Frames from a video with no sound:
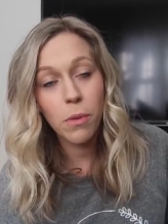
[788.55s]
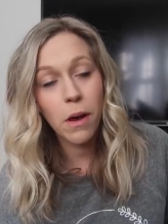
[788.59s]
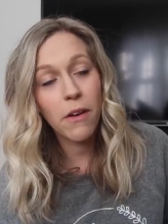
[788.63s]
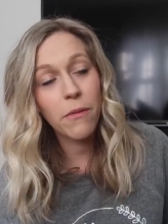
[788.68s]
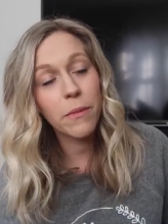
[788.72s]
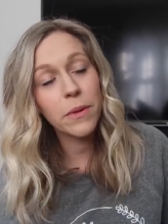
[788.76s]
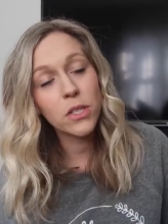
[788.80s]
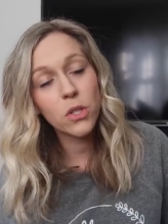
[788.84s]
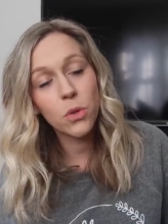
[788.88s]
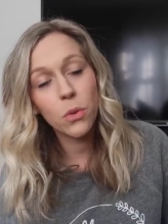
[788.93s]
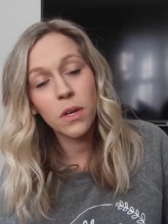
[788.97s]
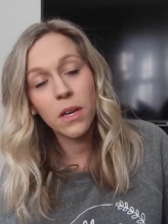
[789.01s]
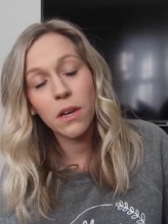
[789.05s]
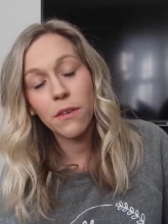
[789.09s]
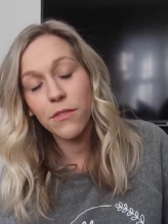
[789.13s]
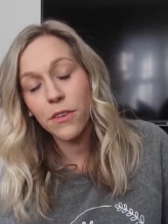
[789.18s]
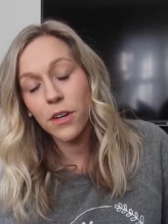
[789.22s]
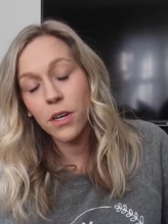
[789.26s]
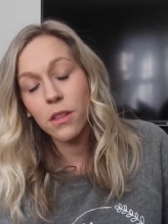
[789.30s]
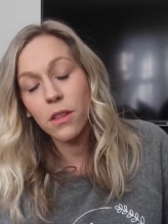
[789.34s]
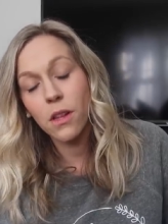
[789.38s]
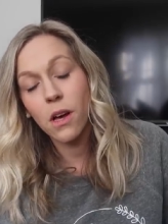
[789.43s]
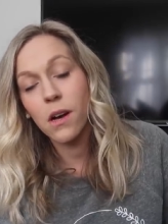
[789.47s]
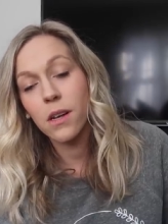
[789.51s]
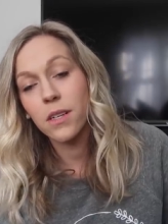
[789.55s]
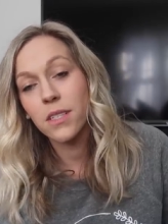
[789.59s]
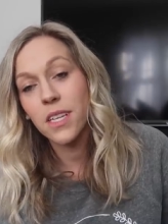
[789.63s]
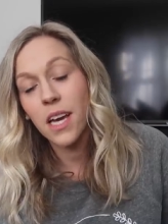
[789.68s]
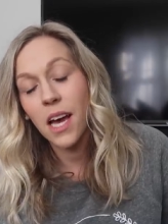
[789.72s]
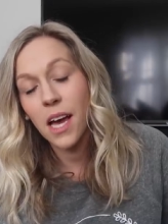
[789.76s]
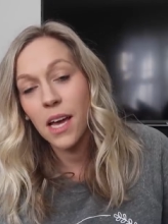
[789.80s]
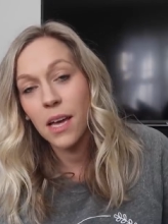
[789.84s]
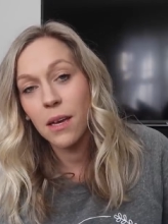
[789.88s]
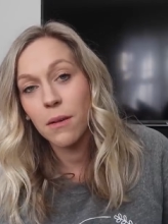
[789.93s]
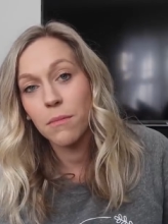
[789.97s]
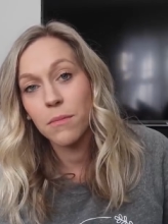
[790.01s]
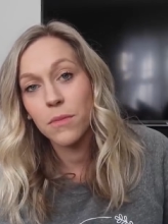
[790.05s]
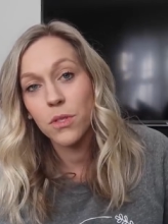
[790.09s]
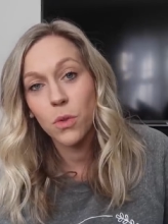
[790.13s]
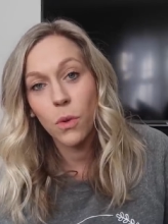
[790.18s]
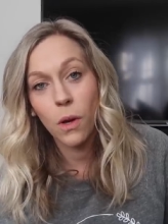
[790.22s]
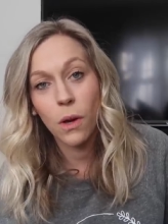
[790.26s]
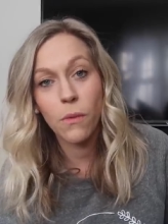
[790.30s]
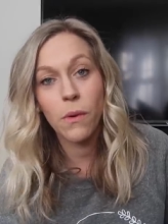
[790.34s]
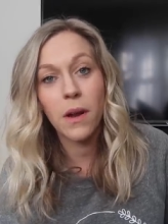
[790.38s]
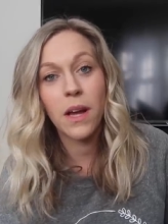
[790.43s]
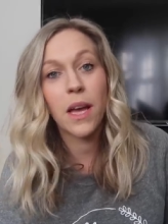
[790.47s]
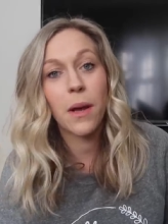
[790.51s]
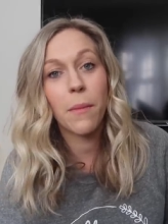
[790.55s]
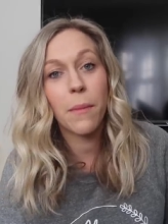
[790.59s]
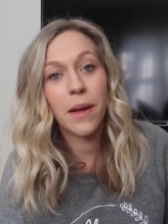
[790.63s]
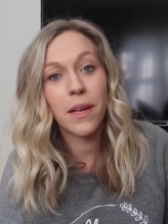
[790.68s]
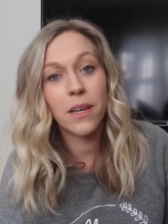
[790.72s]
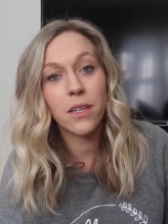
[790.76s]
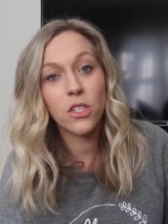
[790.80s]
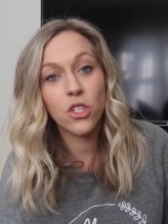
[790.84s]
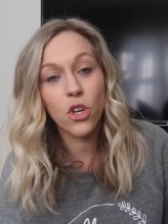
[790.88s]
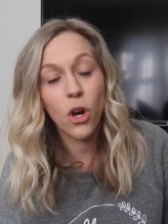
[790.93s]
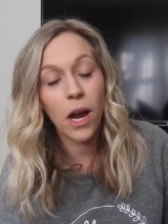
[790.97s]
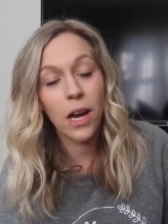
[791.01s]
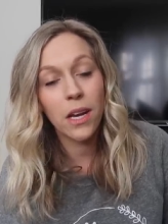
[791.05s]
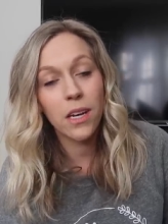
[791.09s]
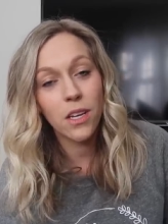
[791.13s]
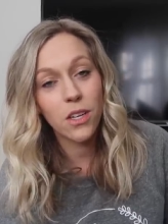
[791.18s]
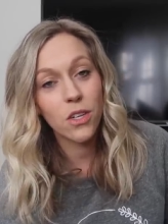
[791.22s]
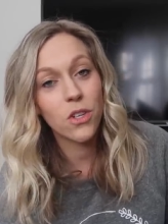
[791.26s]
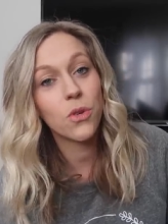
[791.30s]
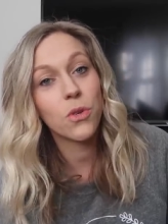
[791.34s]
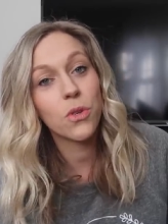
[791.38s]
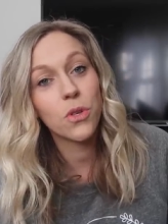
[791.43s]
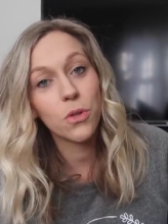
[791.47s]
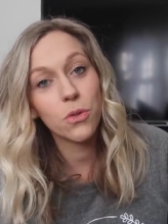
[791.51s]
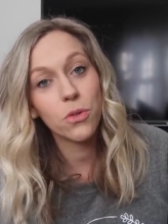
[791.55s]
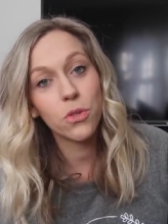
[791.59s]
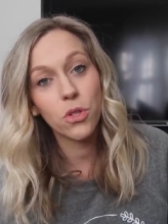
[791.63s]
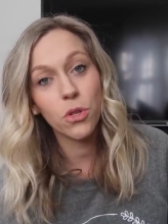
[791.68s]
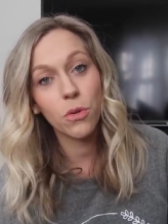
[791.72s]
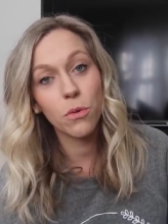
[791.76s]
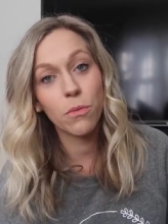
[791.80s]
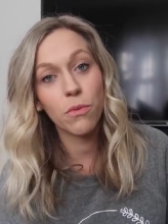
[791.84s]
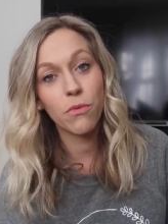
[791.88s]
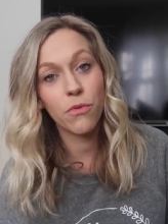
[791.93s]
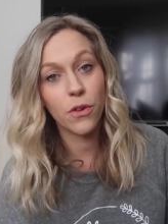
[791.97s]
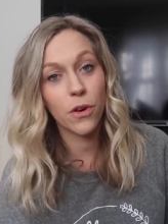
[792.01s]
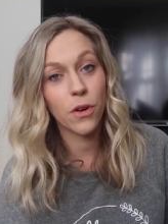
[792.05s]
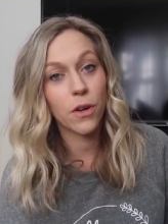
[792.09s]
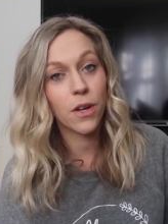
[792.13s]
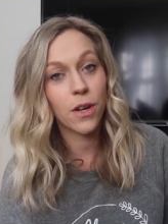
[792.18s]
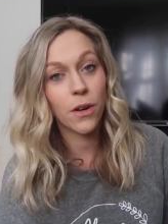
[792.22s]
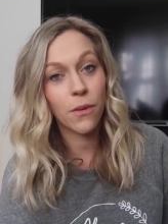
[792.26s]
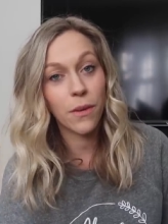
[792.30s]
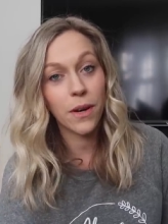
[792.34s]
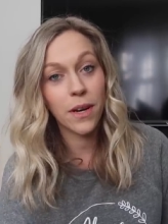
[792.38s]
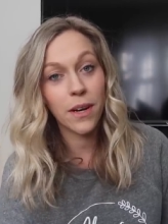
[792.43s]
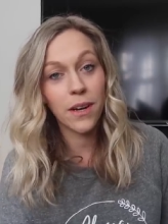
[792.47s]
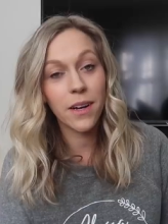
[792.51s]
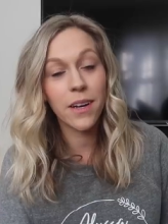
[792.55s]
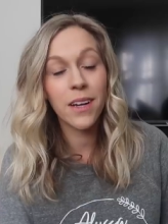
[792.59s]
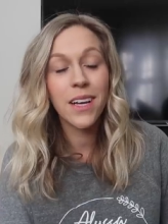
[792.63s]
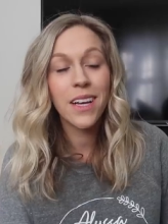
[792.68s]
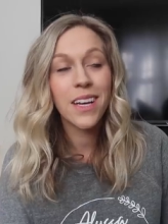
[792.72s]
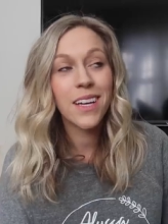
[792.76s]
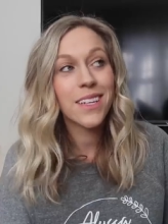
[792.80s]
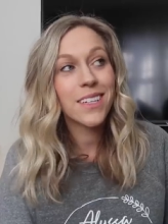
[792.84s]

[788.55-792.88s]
I've been doing it for a long time. Do I recommend trying to do YouTube for a career?